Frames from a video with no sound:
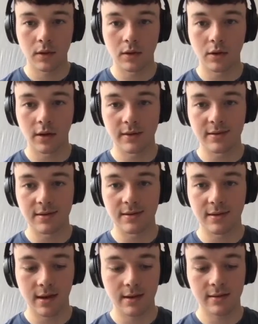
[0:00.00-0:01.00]
United
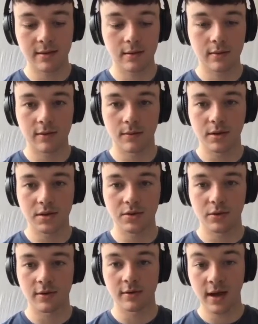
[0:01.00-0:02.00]
States. So make
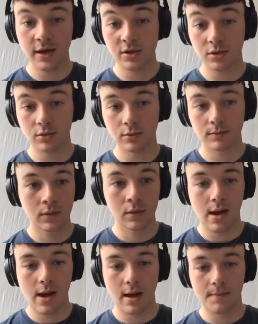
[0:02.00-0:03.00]
sure it's national.
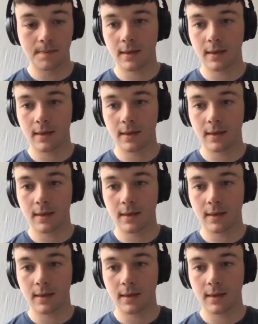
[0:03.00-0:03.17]
And